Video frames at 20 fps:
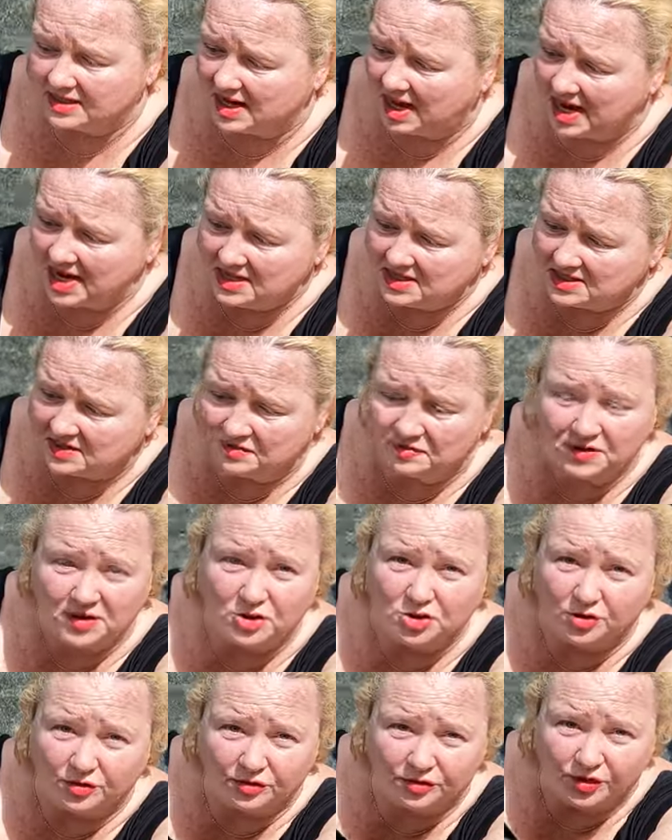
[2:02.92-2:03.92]
nice. It
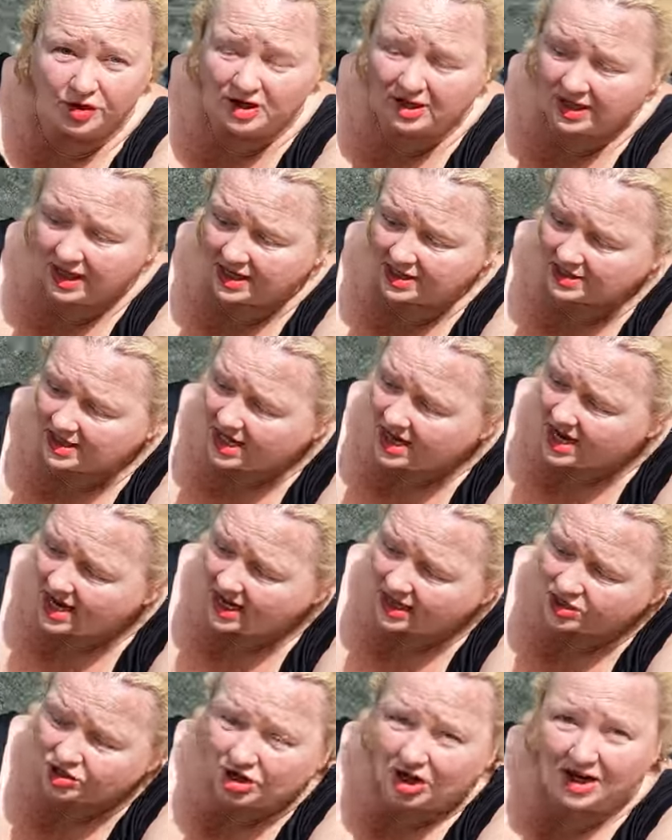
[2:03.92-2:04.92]
fits your foot nice.
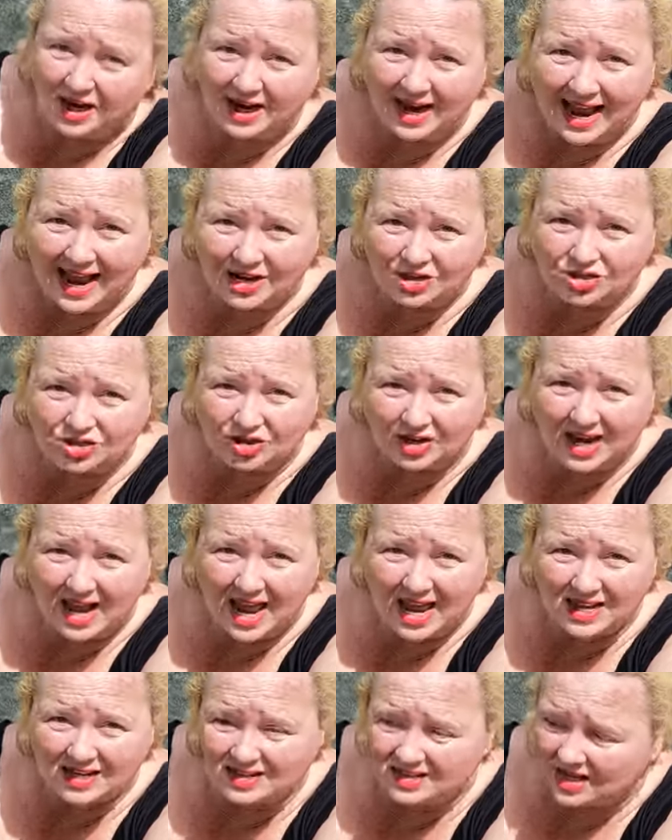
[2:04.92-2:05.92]
It's got an extra
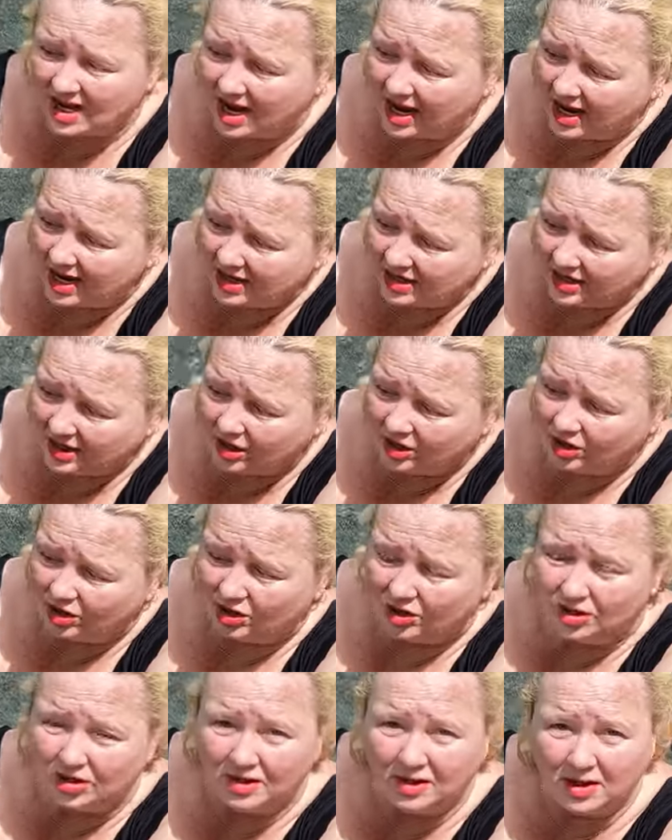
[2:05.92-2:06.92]
inside
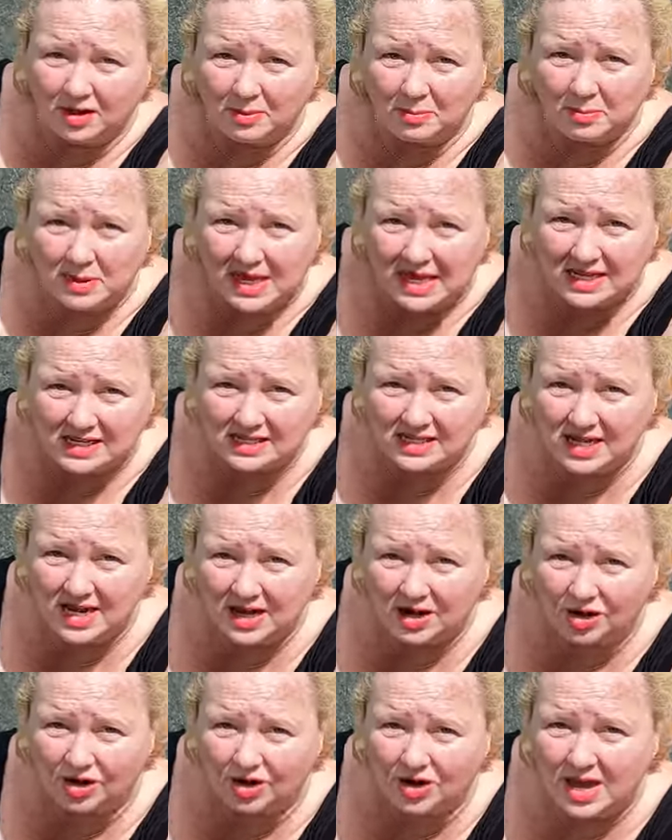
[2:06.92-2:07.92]
little piece
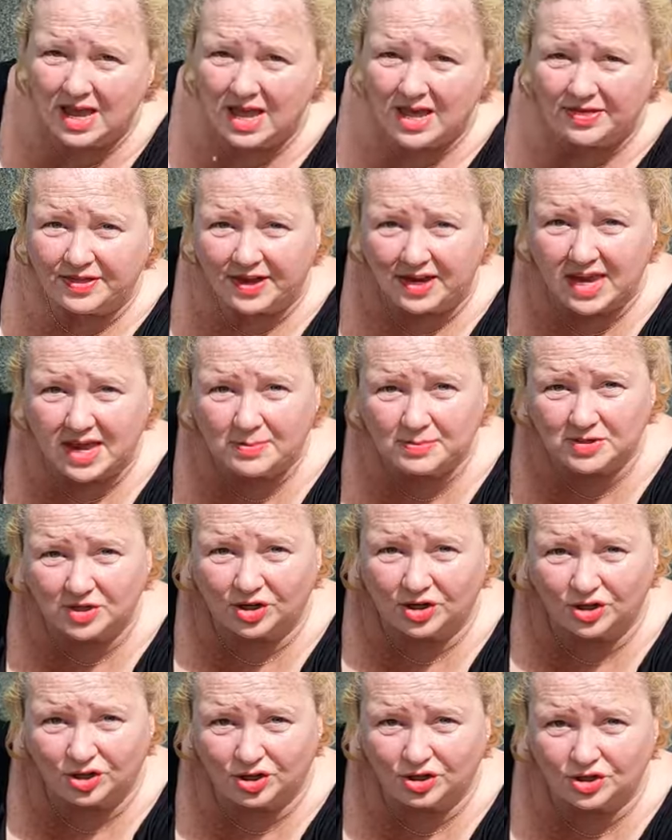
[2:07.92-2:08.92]
here that keeps it
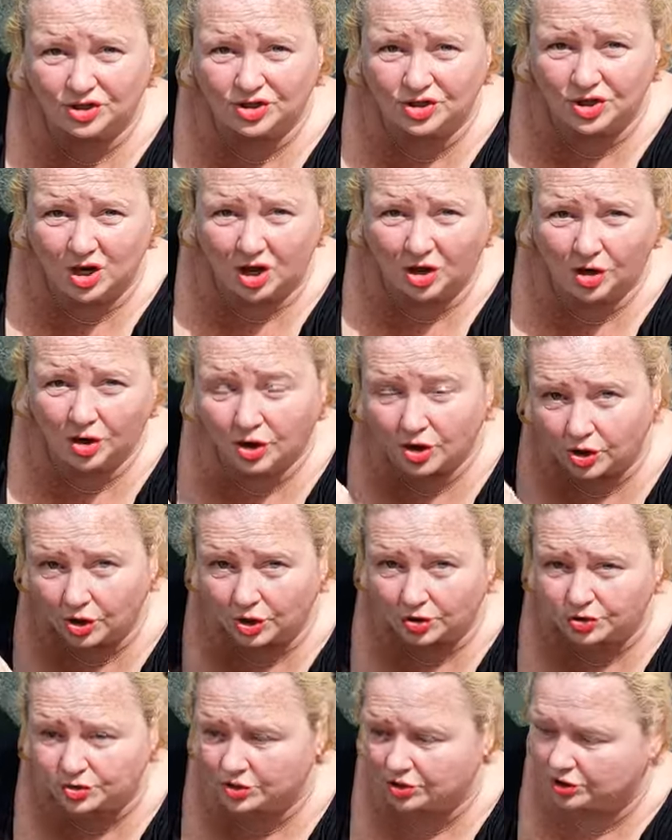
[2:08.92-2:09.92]
a little snugger
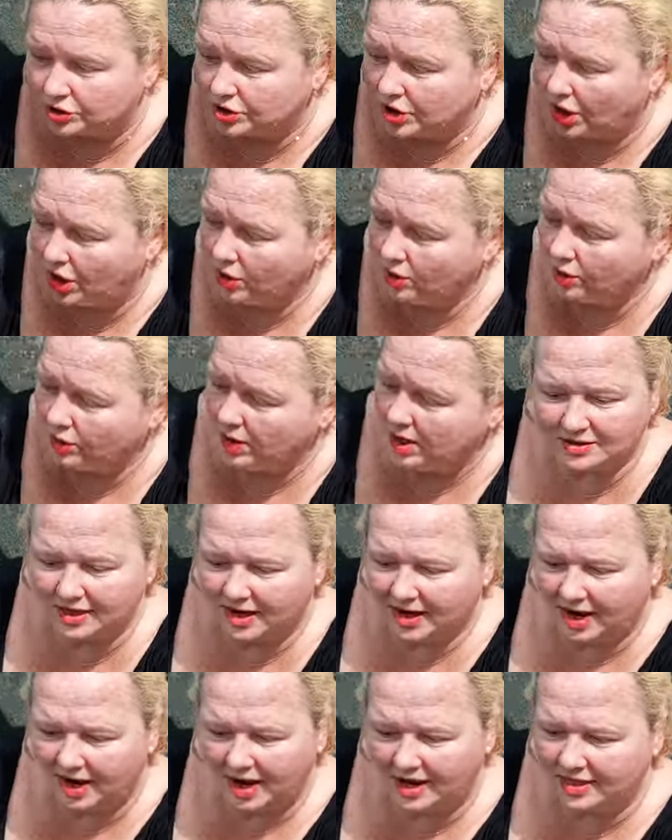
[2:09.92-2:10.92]
close to your toe.
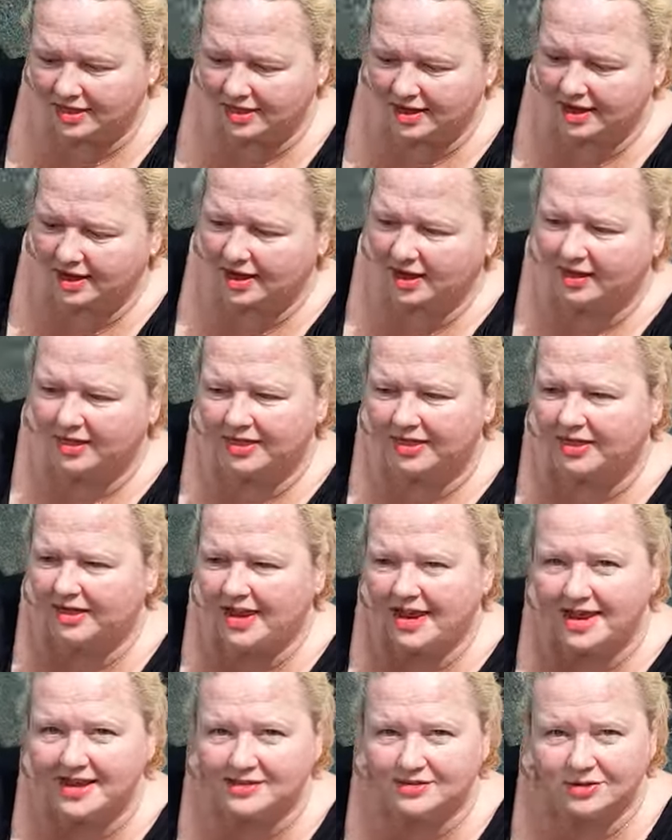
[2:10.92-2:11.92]
I think
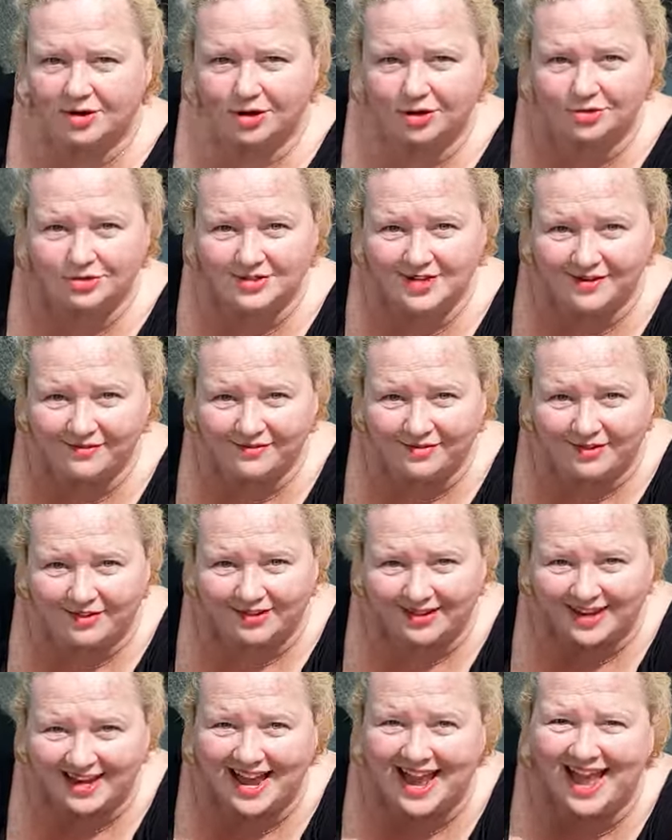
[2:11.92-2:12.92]
these are
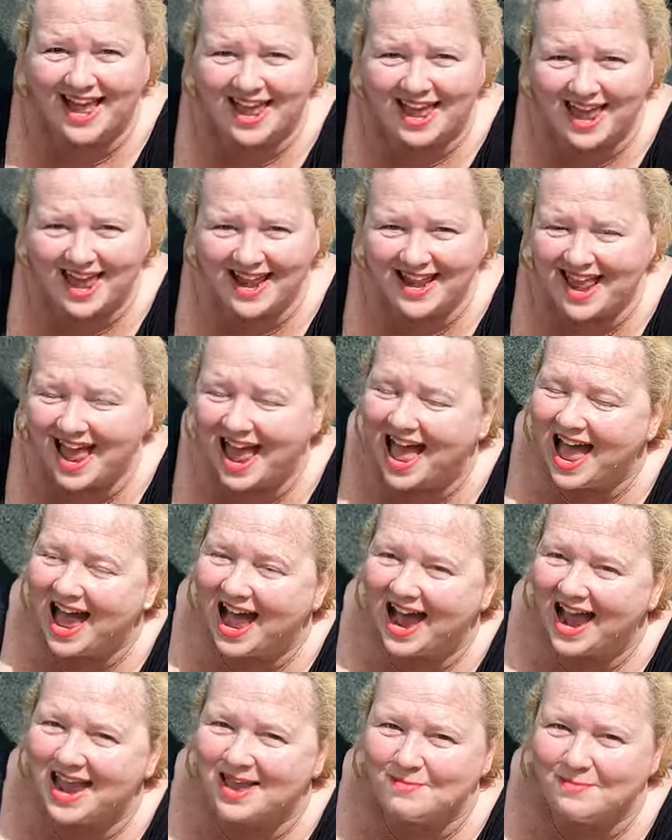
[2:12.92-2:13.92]
definitely a hit.
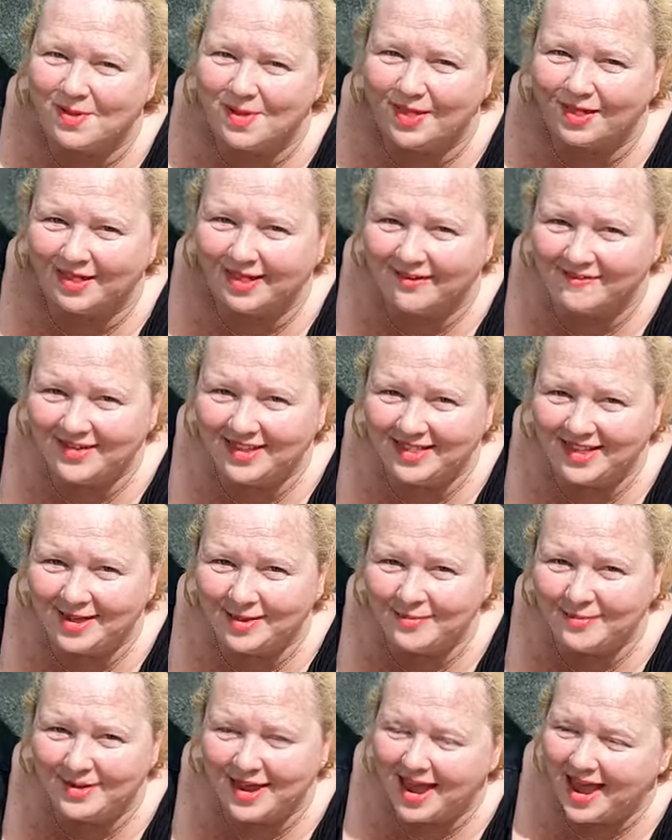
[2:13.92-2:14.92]
I am loving
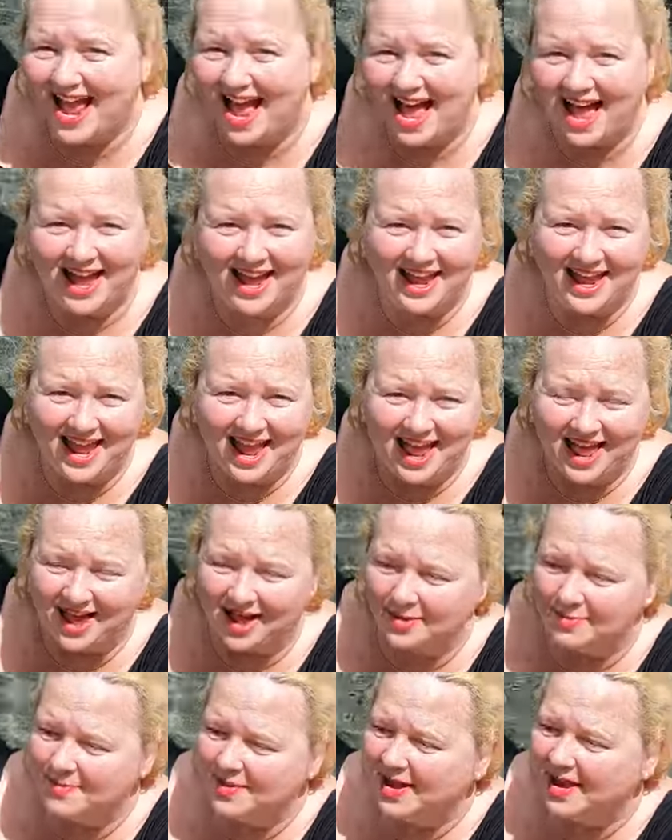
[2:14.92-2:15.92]
them. I
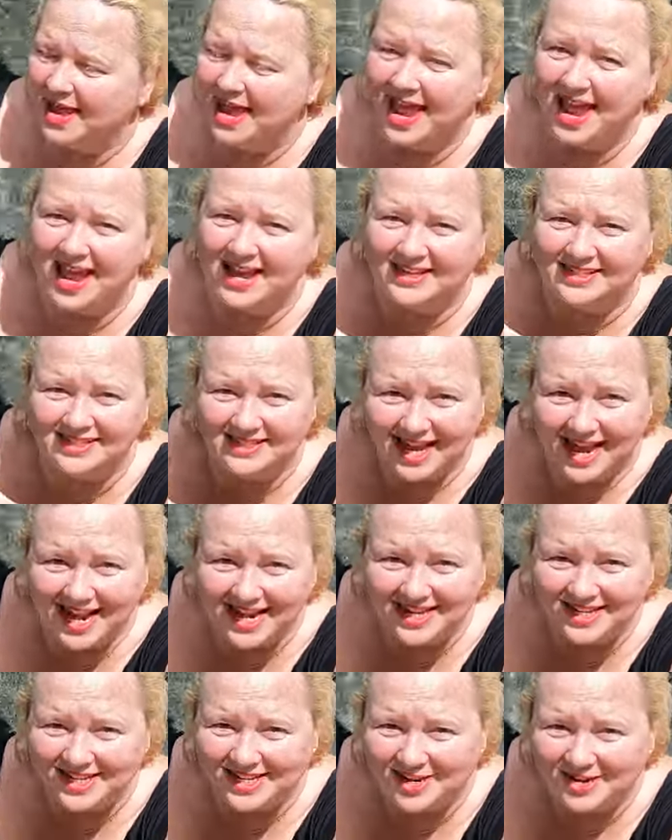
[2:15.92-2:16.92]
am
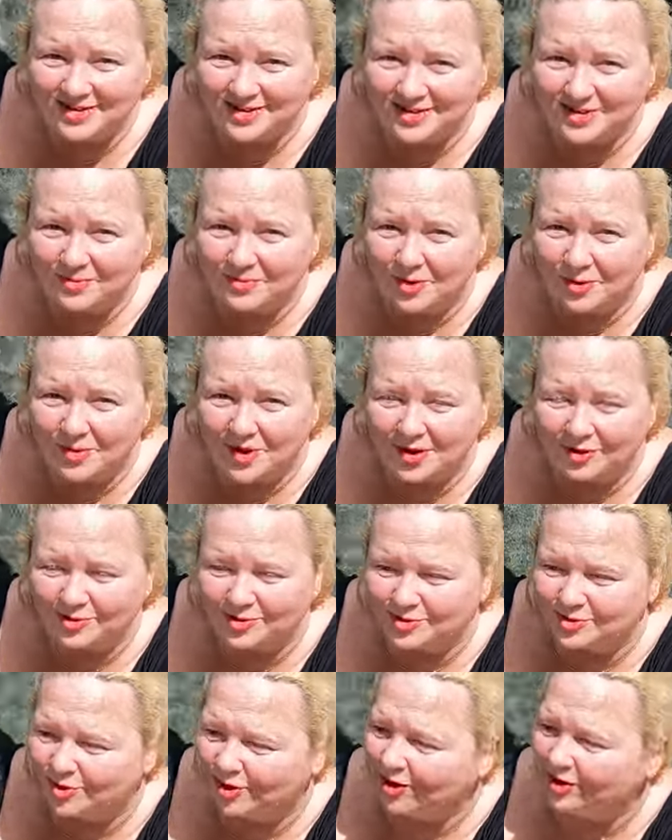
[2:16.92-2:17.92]
excited to use them when we go
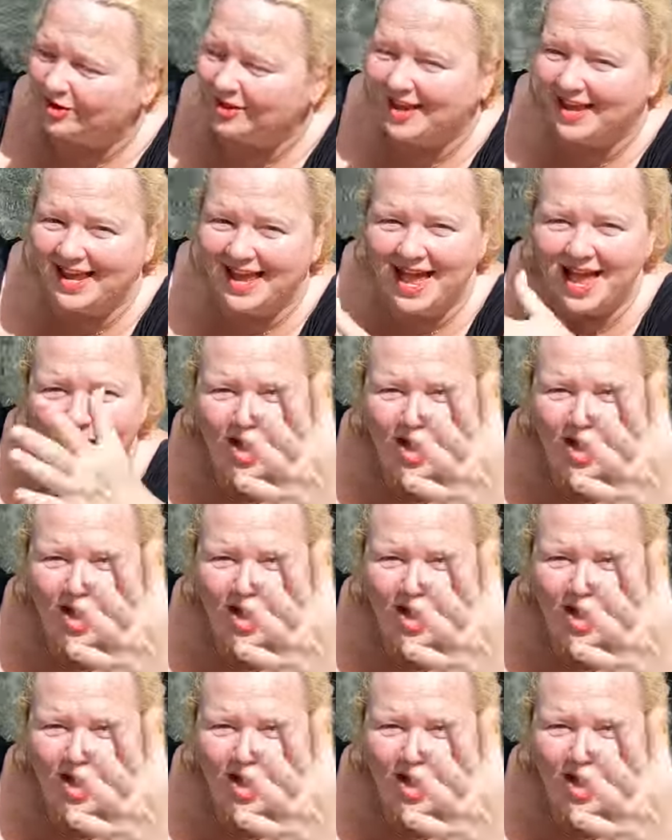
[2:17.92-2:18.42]
snorkeling.